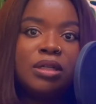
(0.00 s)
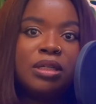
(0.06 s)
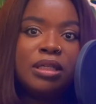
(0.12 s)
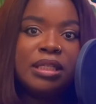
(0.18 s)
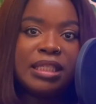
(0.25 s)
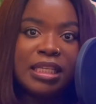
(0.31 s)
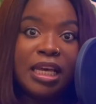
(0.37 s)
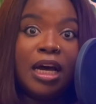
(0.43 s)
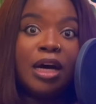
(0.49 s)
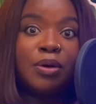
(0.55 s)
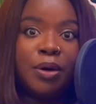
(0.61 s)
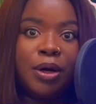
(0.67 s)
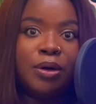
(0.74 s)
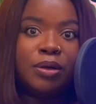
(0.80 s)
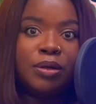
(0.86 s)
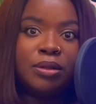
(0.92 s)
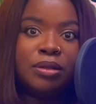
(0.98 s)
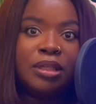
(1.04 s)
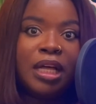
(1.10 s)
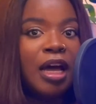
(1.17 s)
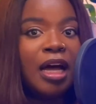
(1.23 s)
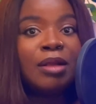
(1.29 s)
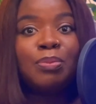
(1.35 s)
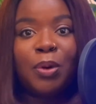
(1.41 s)
C R L
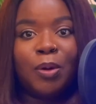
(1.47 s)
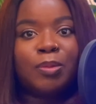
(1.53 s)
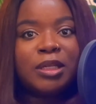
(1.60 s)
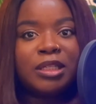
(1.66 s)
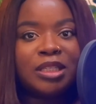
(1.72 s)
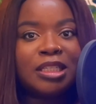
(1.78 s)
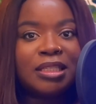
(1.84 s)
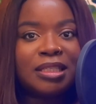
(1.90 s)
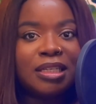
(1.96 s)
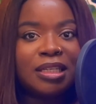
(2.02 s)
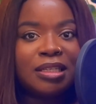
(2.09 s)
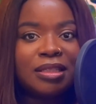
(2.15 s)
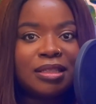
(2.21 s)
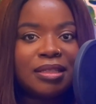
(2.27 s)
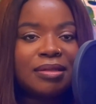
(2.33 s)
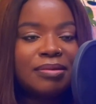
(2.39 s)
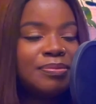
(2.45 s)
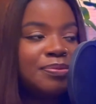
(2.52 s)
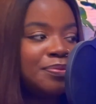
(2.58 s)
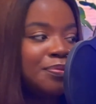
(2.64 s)
and publishes it.